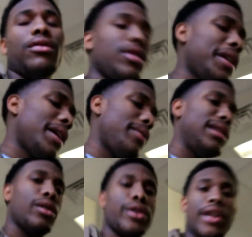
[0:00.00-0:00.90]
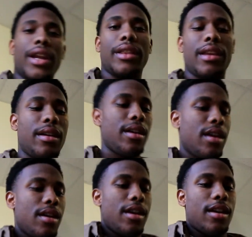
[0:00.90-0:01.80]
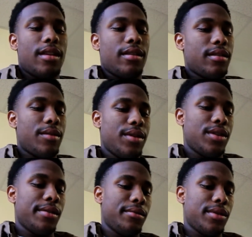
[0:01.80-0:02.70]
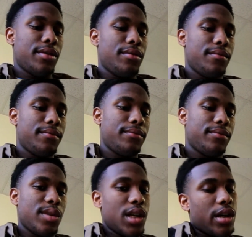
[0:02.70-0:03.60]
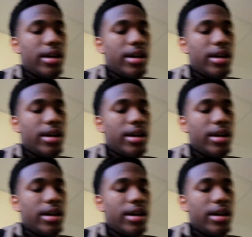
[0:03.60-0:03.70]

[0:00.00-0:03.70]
it's not like we are learning anything, anything that we don't know,